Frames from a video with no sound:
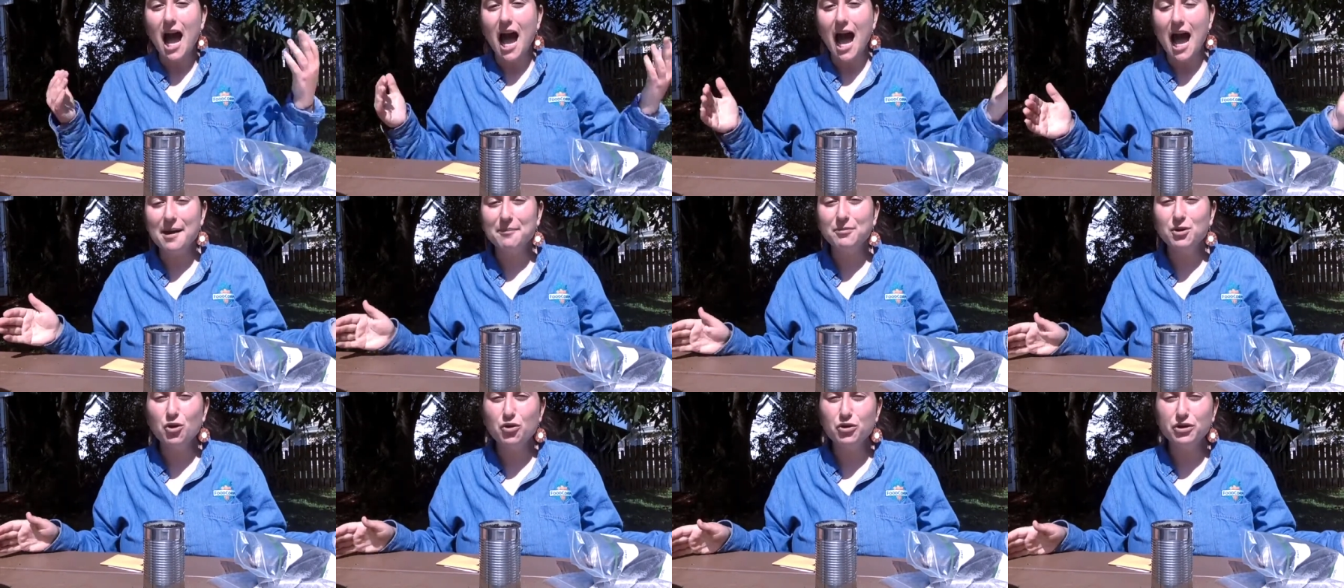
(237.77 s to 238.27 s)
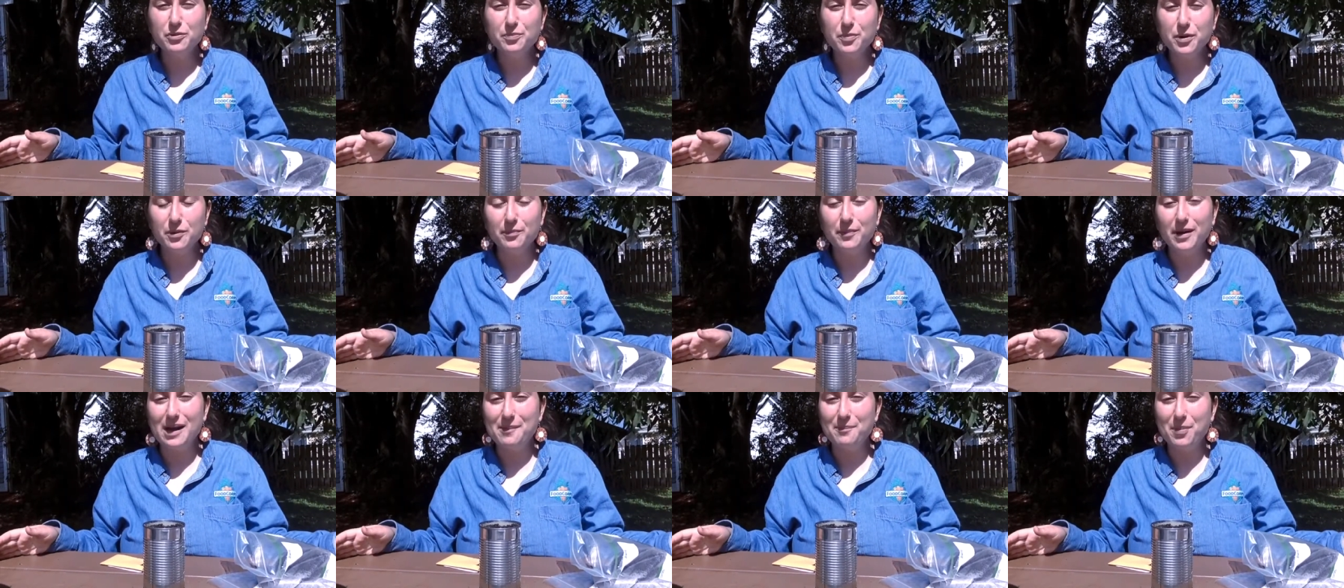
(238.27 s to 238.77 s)
I'm going to
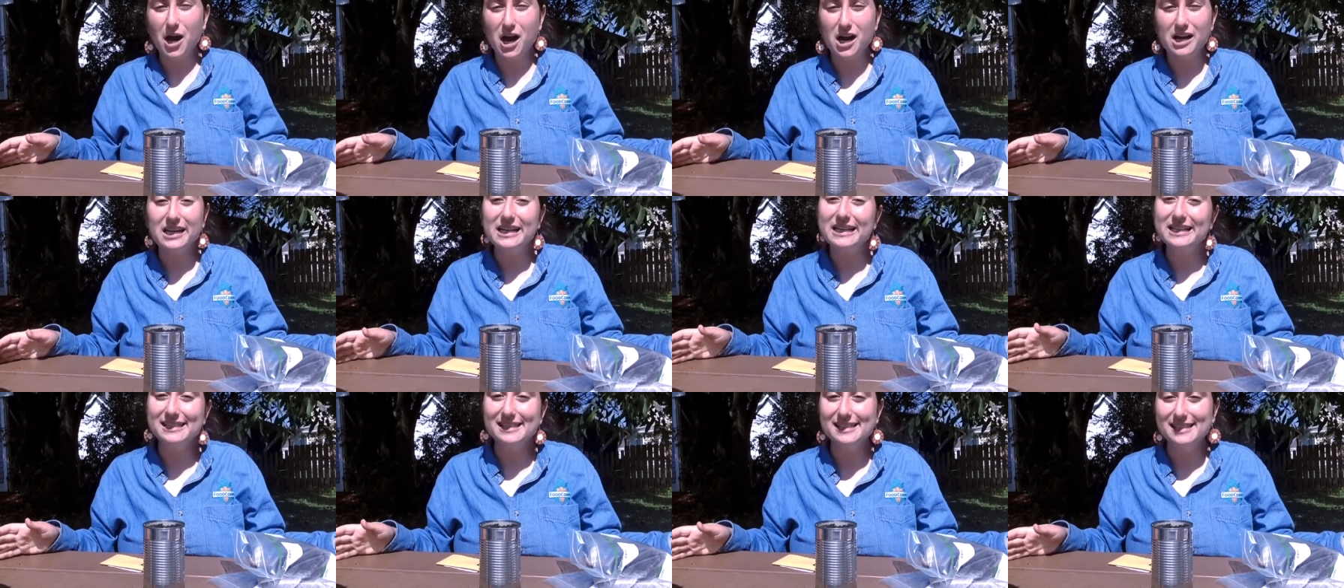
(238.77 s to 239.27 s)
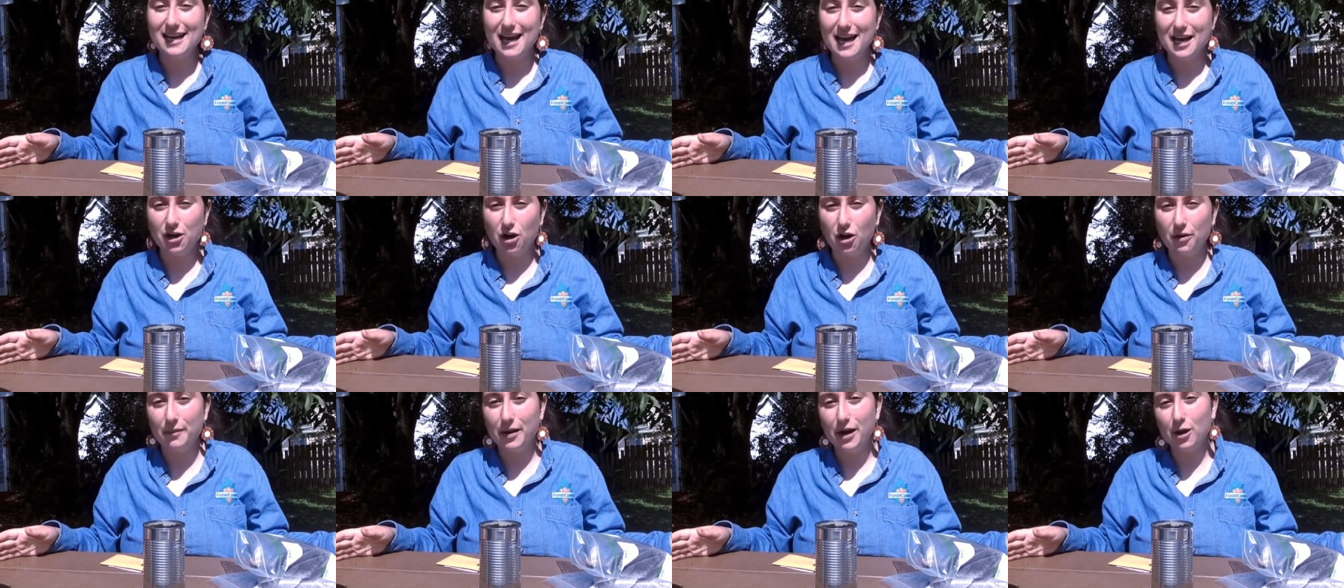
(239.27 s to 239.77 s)
put my pot
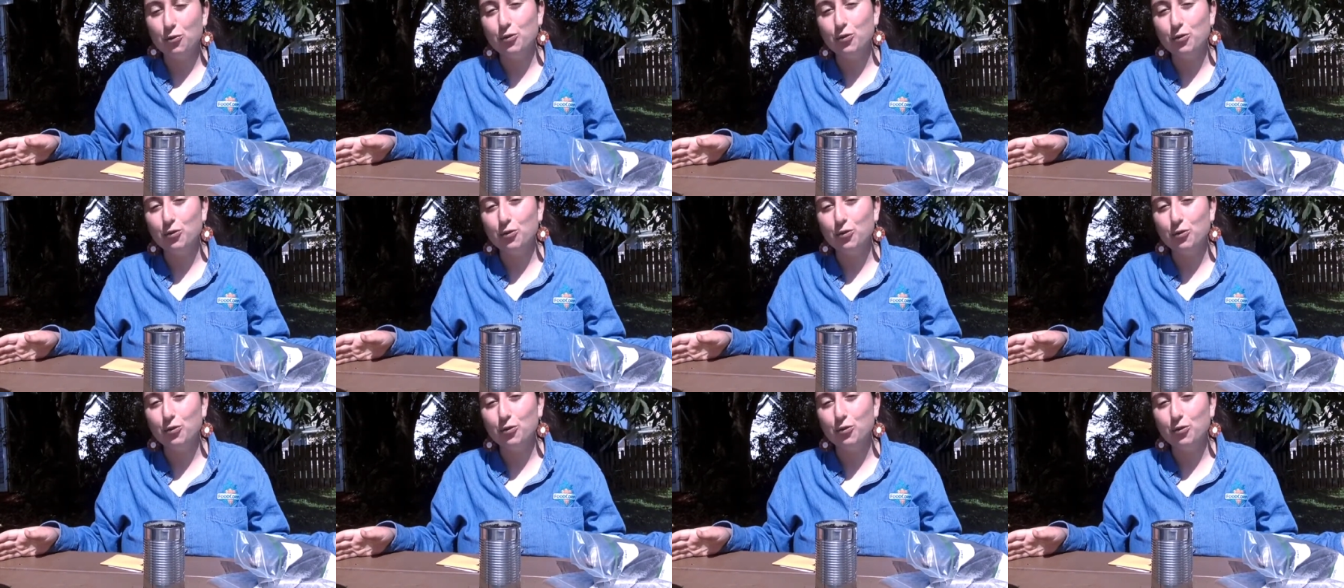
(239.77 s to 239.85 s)
inside on my